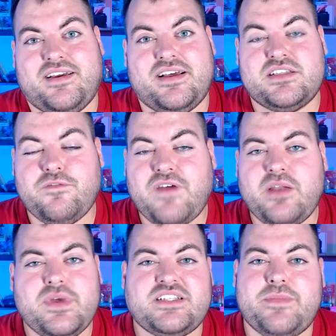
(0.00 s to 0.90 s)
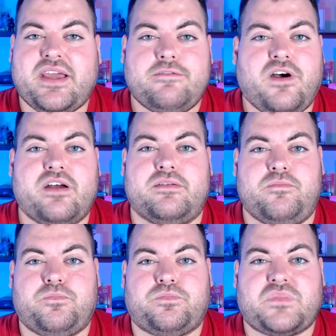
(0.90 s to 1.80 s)
So find ways to make it fun.
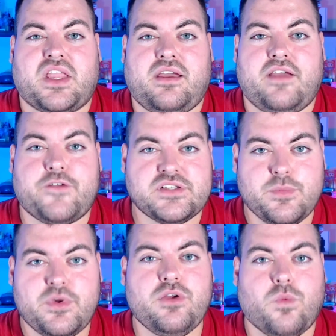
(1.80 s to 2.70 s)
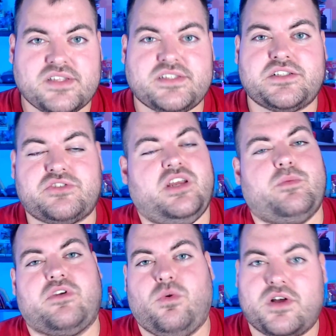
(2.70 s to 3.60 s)
If you're someone who wants to stream, or
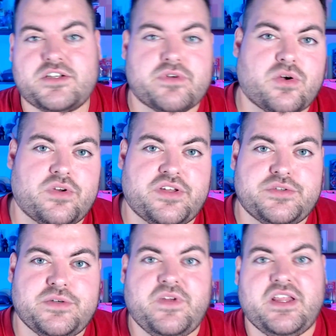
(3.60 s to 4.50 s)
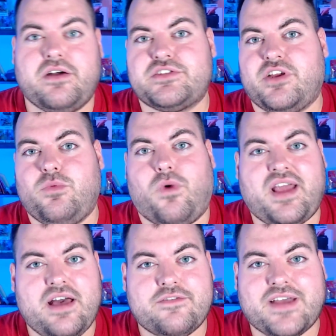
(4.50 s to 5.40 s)
you want to record YouTube videos, or you want to
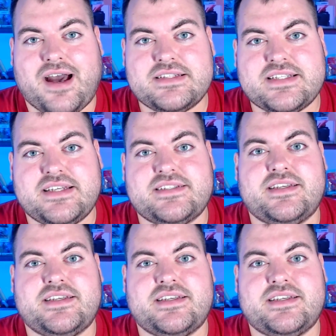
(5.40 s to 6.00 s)
have content,